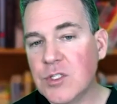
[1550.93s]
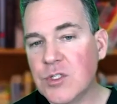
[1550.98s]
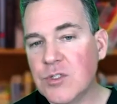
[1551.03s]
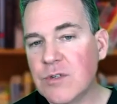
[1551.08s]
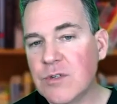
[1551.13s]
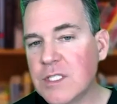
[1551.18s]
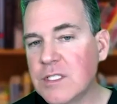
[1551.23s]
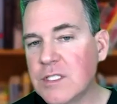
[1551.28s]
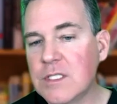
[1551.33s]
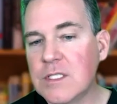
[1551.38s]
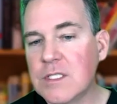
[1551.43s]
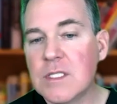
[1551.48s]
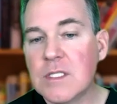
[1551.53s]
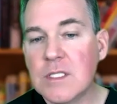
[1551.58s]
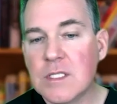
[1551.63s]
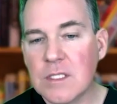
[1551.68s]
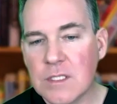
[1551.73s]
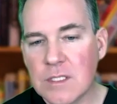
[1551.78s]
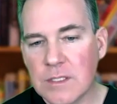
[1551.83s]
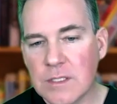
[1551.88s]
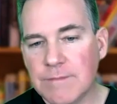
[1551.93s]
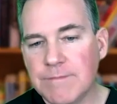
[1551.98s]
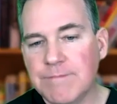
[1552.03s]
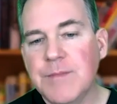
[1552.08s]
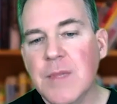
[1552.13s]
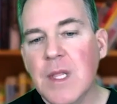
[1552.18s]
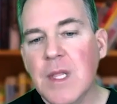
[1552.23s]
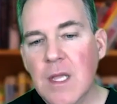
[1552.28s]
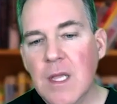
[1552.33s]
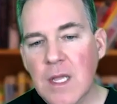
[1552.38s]
stresses the system
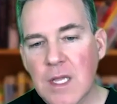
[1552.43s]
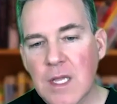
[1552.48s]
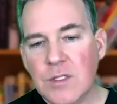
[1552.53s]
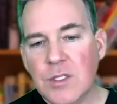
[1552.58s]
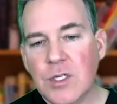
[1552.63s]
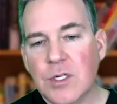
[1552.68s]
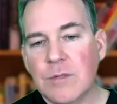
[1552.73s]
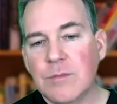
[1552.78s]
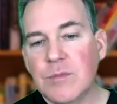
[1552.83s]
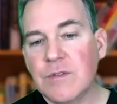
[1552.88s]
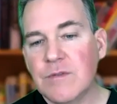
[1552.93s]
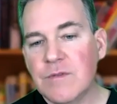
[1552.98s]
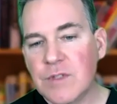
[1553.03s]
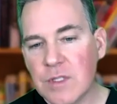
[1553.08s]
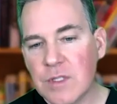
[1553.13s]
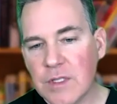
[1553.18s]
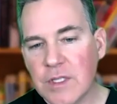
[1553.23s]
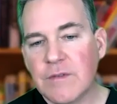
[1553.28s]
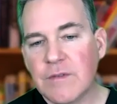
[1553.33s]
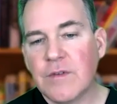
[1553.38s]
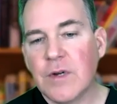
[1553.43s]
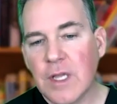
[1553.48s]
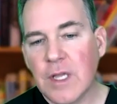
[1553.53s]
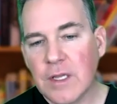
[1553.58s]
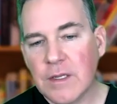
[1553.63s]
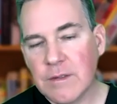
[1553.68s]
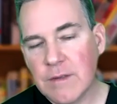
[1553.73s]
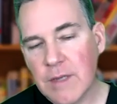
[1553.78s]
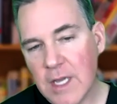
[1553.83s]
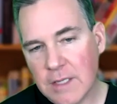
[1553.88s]
in terms of delivery.